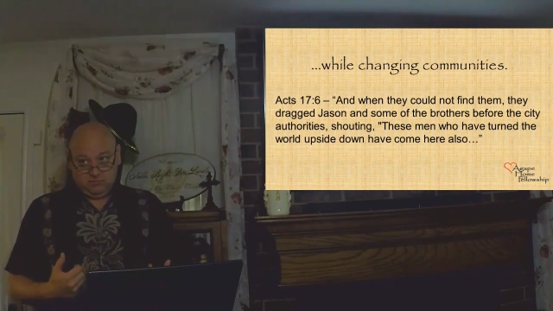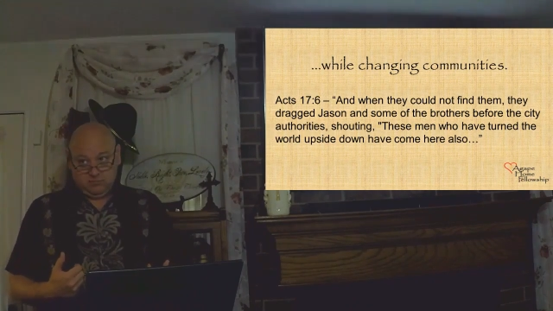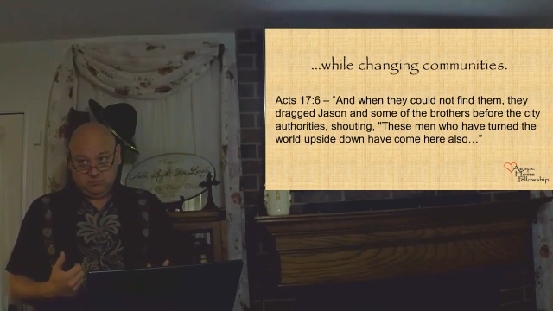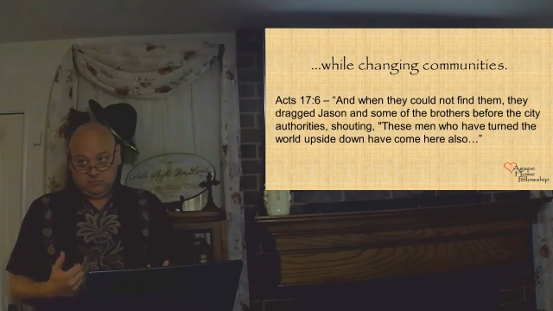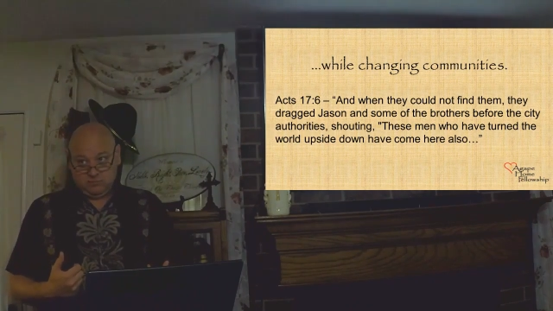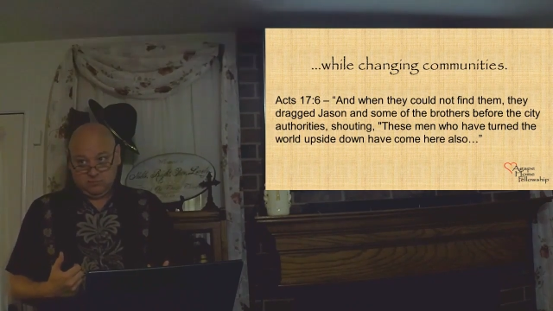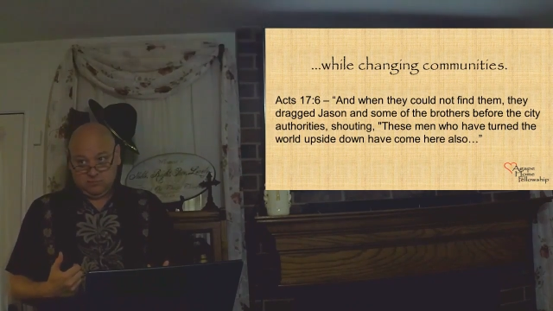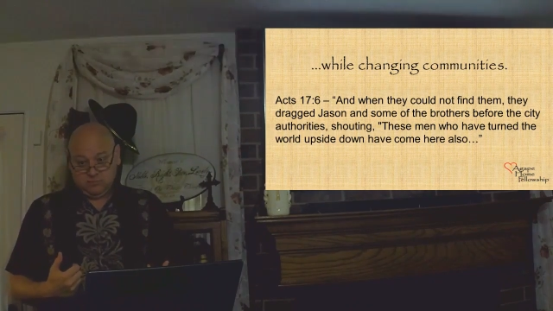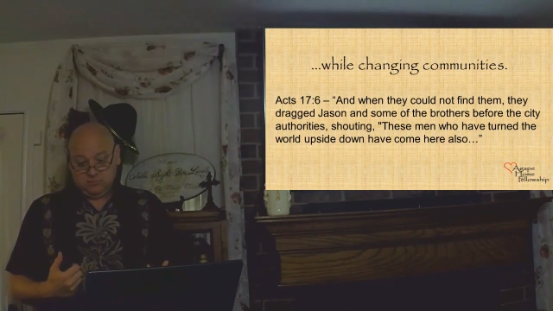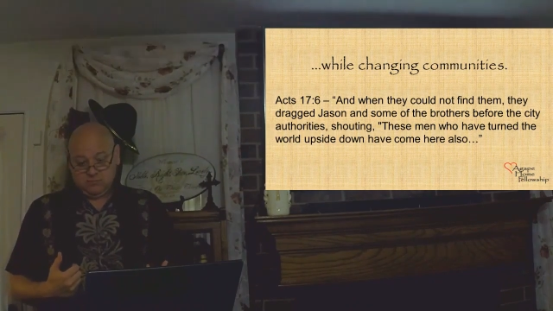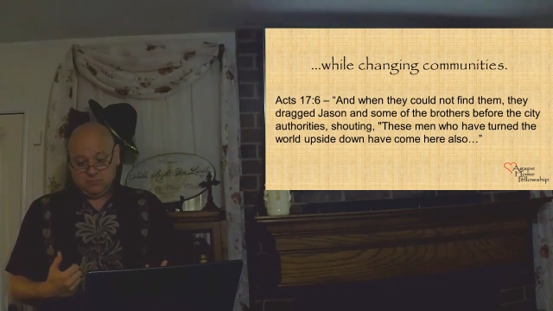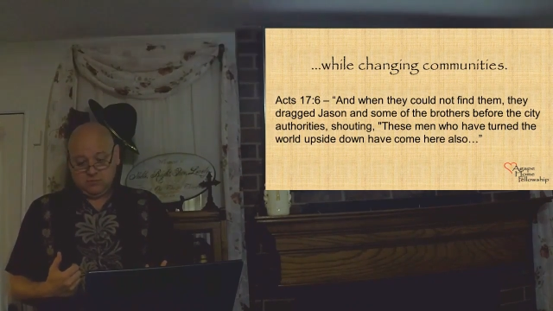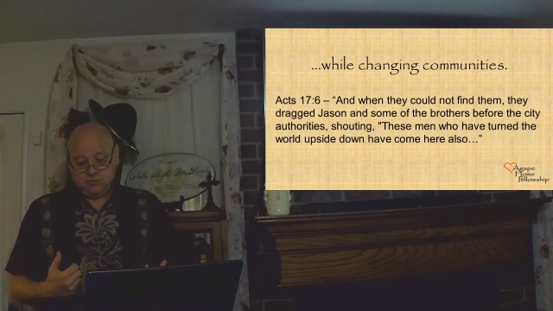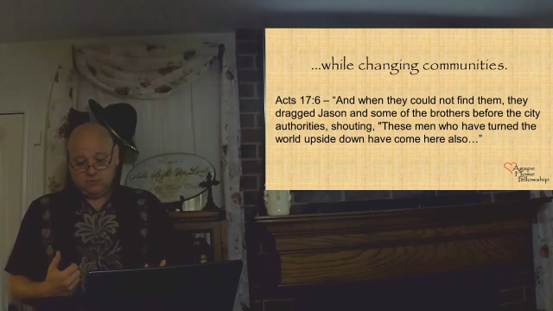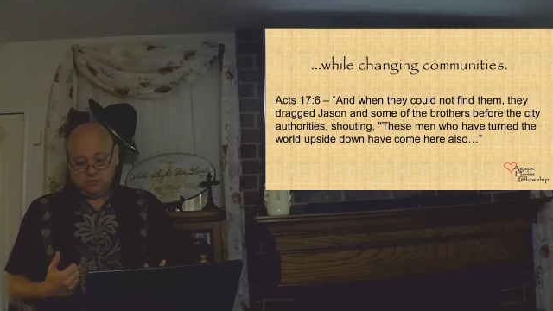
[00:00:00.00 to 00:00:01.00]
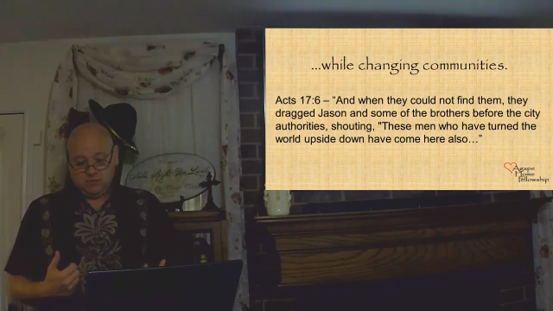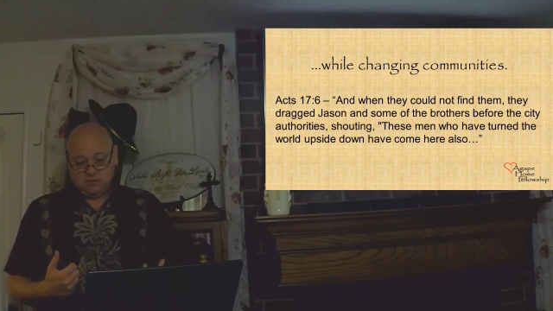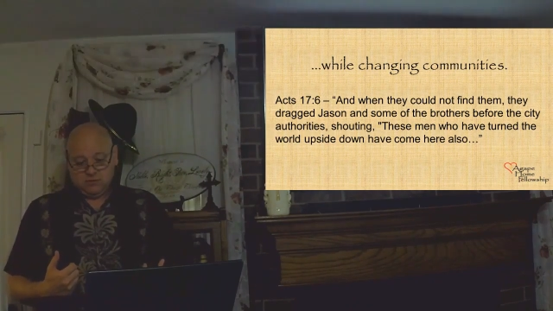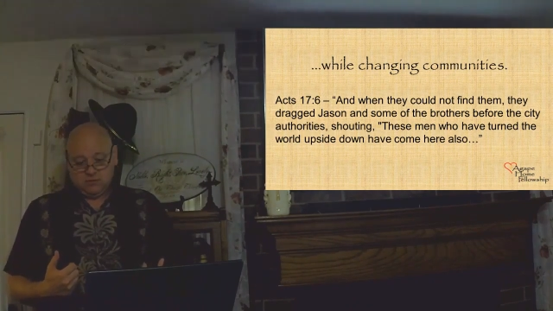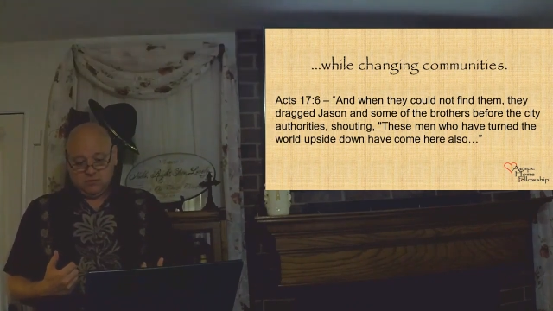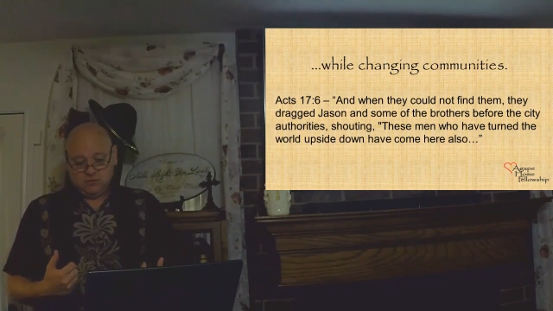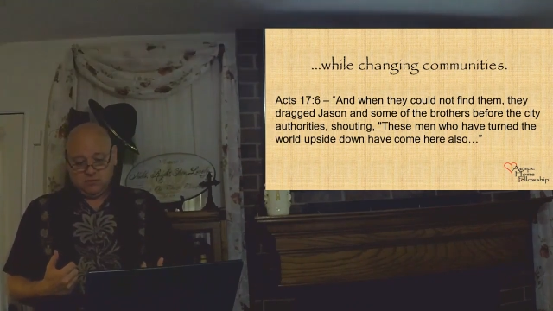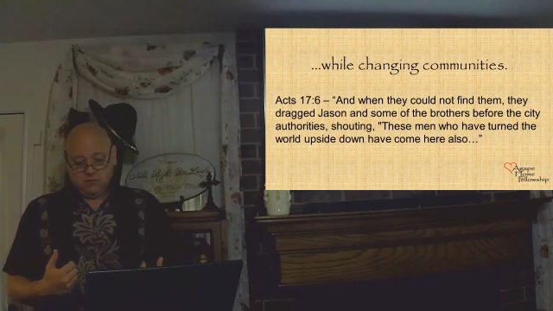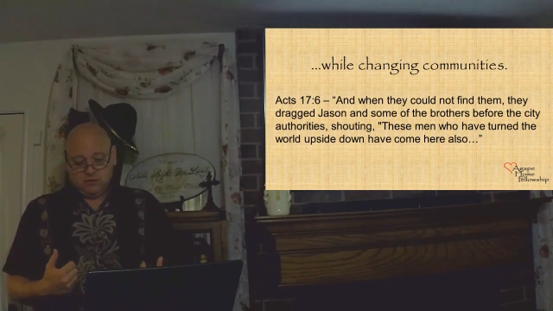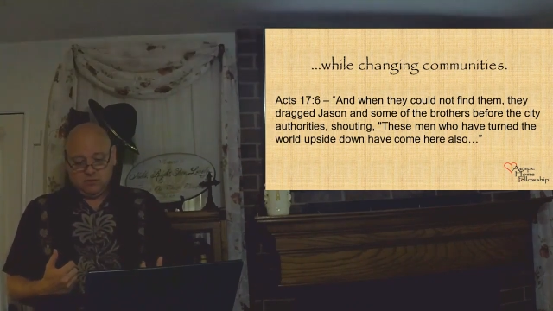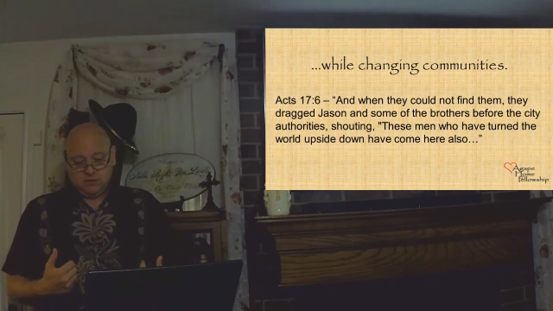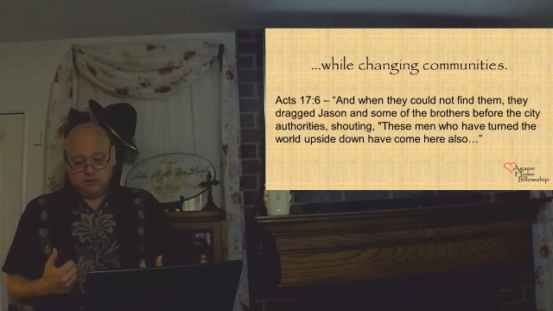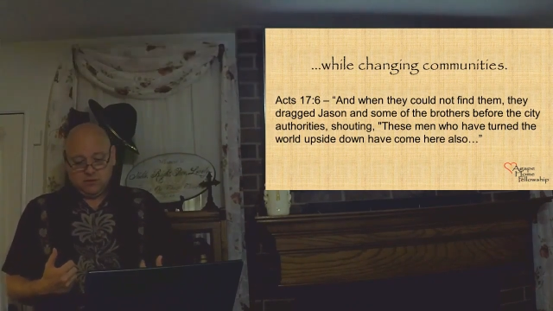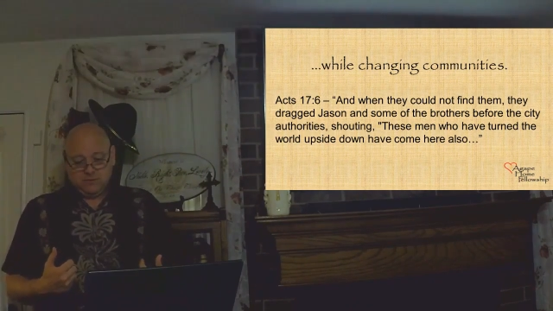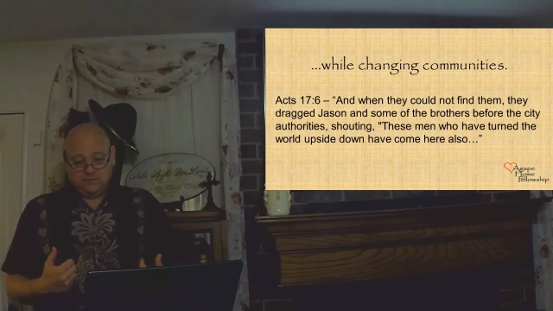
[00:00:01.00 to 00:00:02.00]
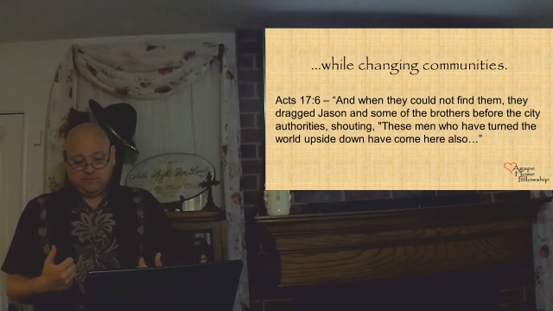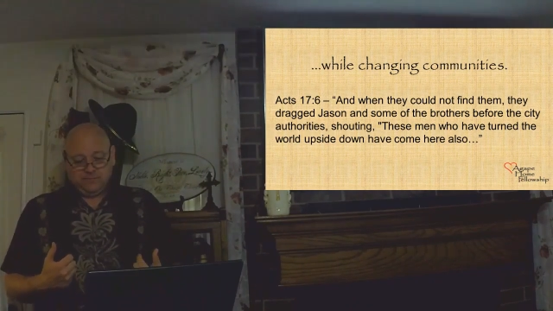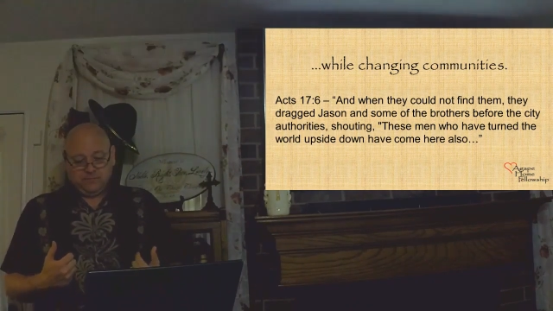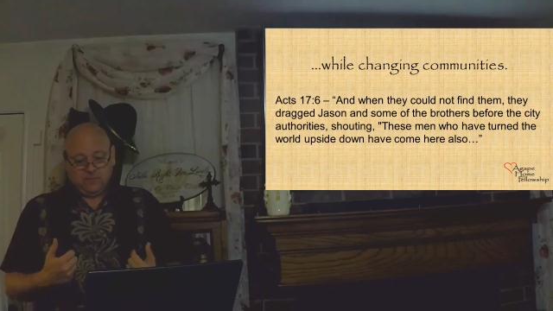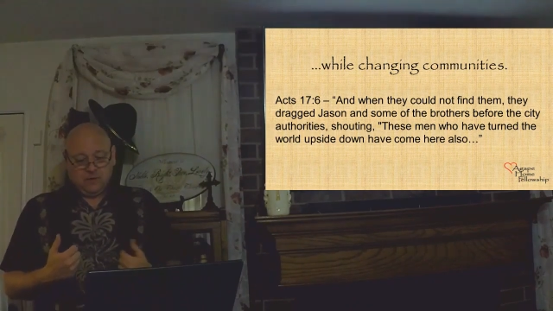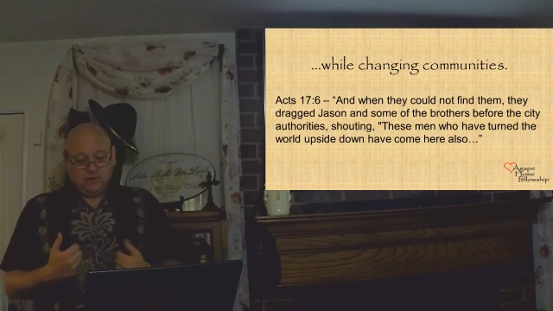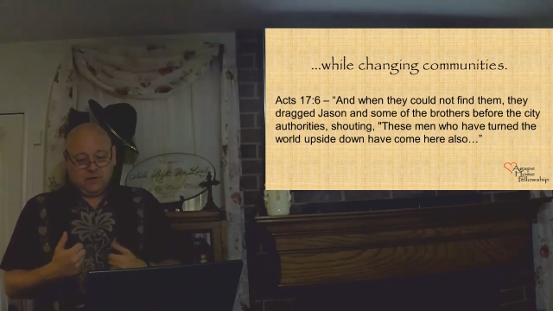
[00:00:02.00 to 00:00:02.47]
Nothing is said.